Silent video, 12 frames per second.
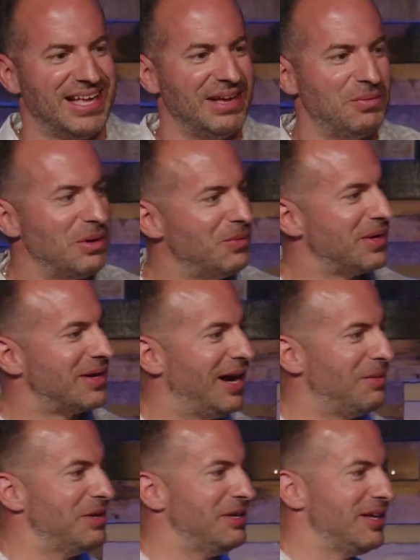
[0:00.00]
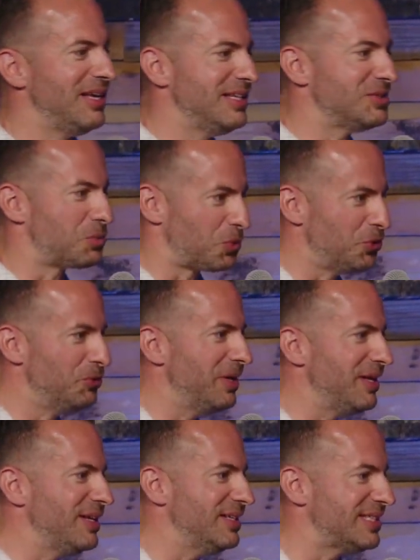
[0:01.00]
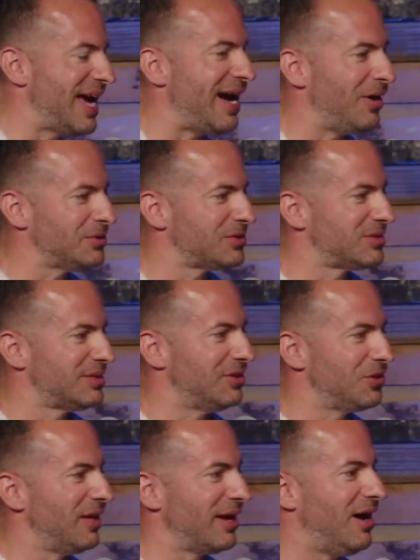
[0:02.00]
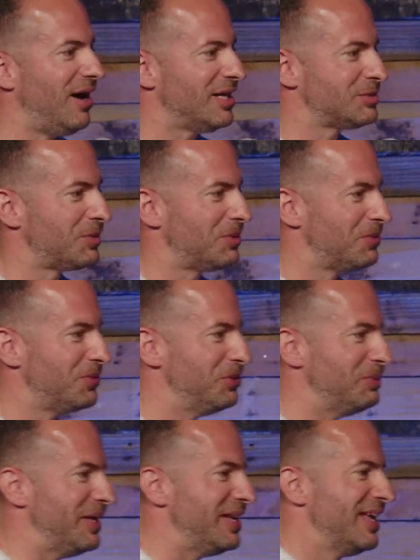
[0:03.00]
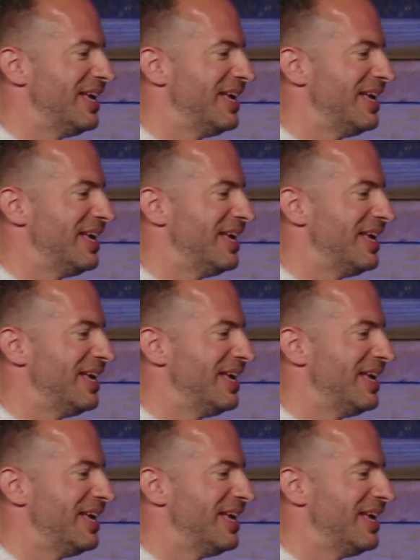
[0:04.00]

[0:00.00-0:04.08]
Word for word: And we would come into his room at his house, it looked like a hospital room, and,